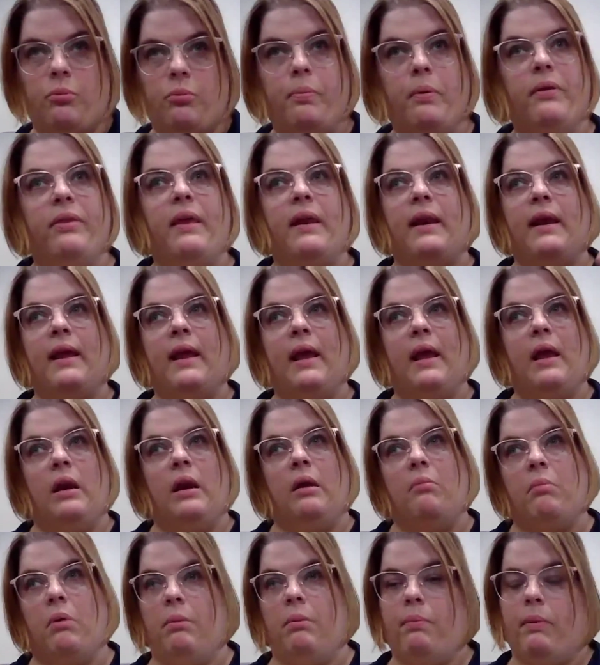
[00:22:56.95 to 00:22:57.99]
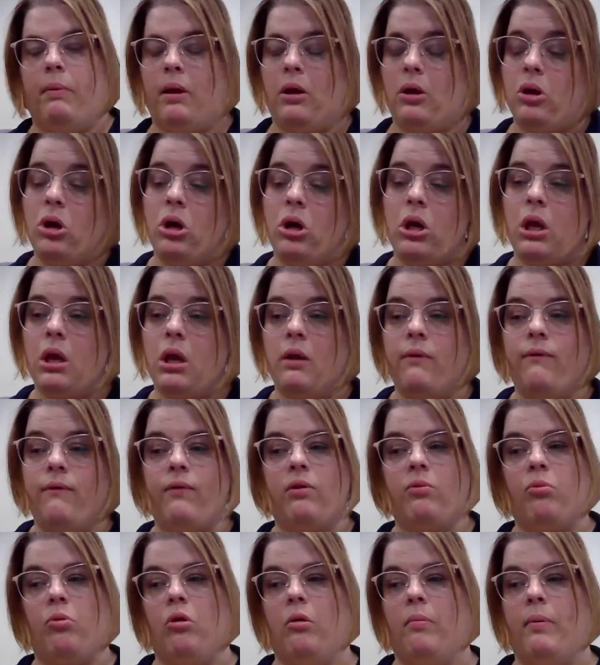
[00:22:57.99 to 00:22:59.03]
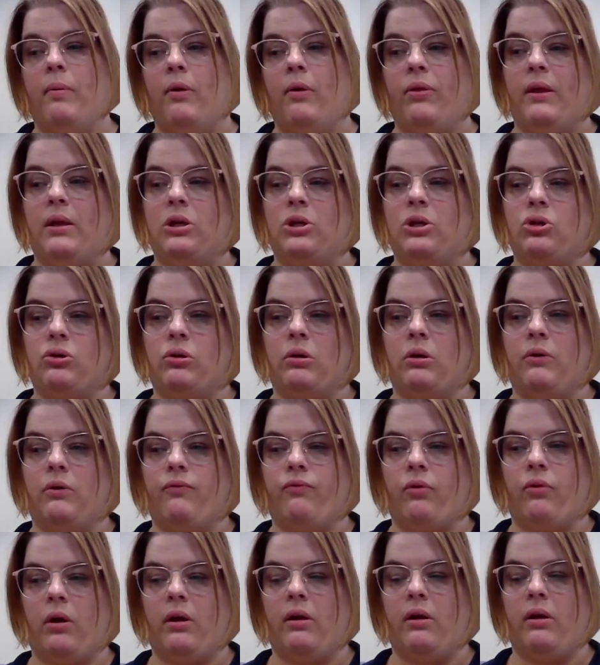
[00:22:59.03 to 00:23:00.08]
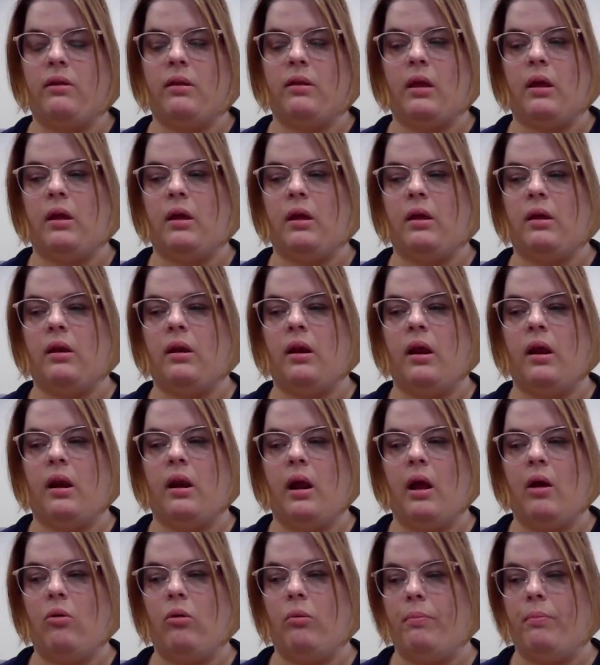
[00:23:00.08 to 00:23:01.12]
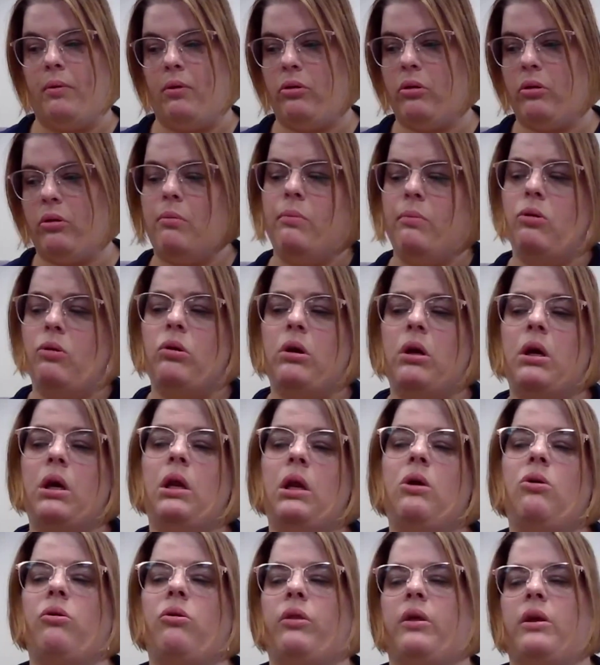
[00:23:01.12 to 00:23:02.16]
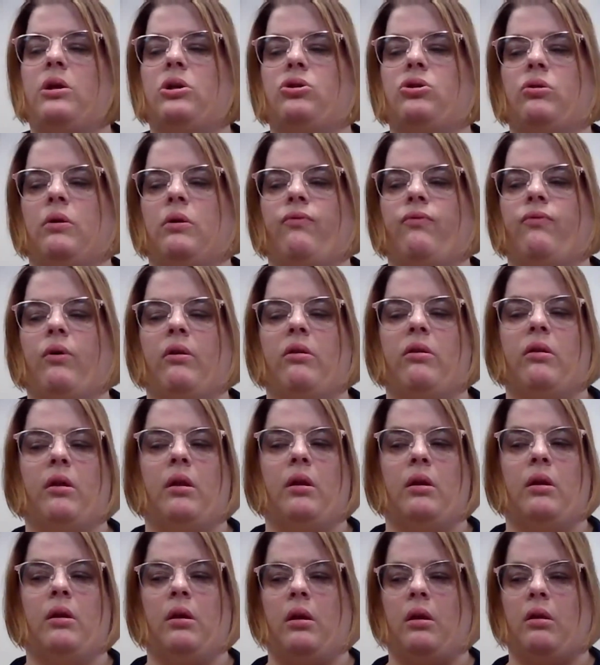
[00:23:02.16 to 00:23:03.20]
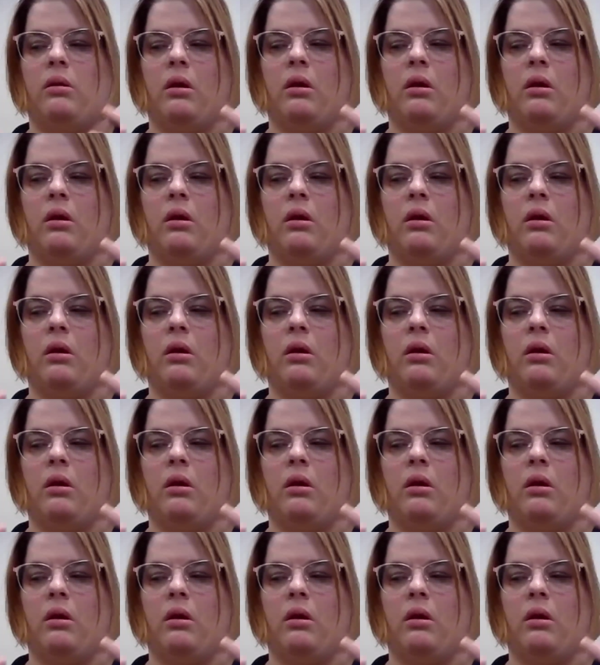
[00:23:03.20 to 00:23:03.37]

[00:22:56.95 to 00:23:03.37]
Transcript: But then again, it might be in cooking if it's more about the history of rice, and how it builds community, or the history of rice and it's